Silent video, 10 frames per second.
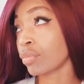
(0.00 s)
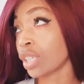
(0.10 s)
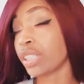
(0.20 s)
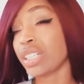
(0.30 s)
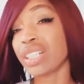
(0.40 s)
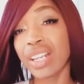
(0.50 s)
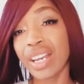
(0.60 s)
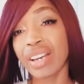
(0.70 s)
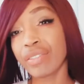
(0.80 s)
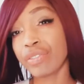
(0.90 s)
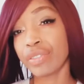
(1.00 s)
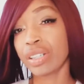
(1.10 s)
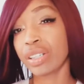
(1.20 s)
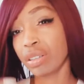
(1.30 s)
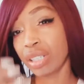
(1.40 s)
didn't have the
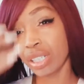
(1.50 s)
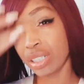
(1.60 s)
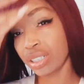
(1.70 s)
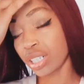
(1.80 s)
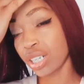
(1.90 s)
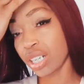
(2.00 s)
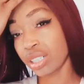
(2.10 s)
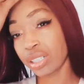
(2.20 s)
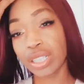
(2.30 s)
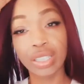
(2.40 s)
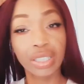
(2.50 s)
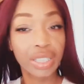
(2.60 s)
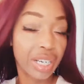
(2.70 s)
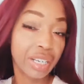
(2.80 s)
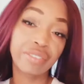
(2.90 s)
things that other kids
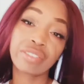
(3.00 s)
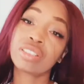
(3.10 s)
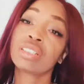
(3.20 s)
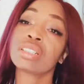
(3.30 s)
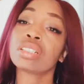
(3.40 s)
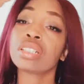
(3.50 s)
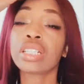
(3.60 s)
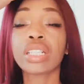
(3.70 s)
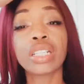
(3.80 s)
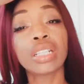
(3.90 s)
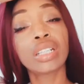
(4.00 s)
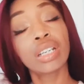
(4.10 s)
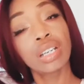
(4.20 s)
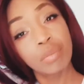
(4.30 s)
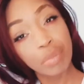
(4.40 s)
have, he
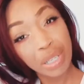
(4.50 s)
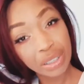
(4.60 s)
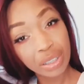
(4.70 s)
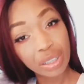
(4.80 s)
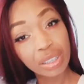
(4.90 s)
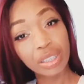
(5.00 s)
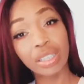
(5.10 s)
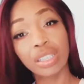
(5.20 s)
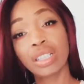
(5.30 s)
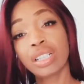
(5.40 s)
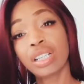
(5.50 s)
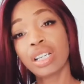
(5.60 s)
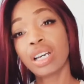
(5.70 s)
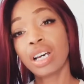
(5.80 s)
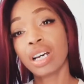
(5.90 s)
basically
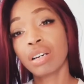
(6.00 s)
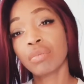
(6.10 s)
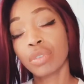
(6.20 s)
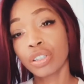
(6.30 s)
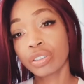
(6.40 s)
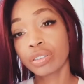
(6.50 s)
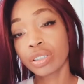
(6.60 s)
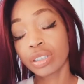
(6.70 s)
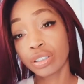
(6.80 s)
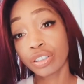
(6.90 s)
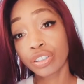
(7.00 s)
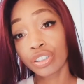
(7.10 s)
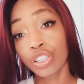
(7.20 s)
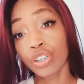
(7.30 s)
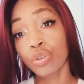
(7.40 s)
learned to
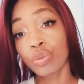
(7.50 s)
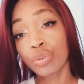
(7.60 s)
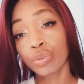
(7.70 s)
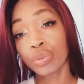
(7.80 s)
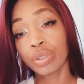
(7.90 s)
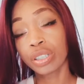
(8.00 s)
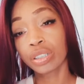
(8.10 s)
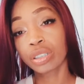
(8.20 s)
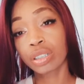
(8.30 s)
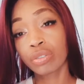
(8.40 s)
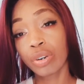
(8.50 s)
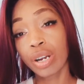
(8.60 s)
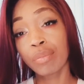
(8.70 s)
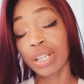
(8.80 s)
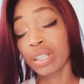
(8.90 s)
sew through his
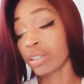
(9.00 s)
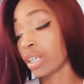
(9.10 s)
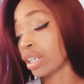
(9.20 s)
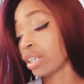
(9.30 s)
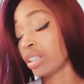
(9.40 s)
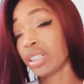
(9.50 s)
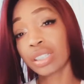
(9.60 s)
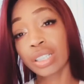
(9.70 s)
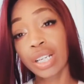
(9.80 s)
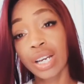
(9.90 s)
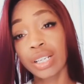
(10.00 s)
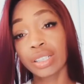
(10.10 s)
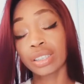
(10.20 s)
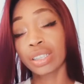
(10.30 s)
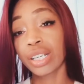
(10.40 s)
grandmother. And this guy
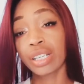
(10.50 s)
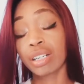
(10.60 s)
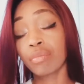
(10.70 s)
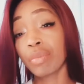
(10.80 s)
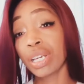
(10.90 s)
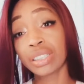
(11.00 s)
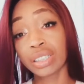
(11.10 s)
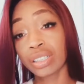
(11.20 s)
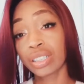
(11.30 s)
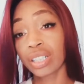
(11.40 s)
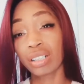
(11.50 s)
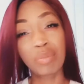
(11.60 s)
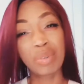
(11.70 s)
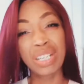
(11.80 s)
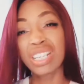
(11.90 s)
is like an amazing tailor.
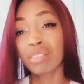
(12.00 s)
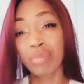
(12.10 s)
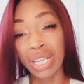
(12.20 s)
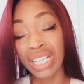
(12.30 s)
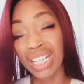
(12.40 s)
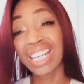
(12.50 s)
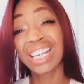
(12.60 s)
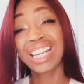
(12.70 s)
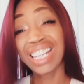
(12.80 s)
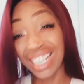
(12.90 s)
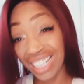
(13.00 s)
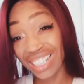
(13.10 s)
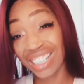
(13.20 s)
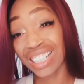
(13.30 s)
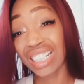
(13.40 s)
He can make
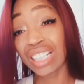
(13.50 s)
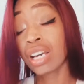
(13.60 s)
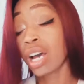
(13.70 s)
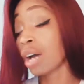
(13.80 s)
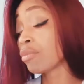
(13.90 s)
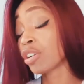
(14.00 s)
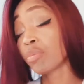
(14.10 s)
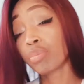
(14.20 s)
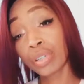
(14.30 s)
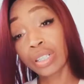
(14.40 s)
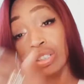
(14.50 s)
anything. I'm going to put his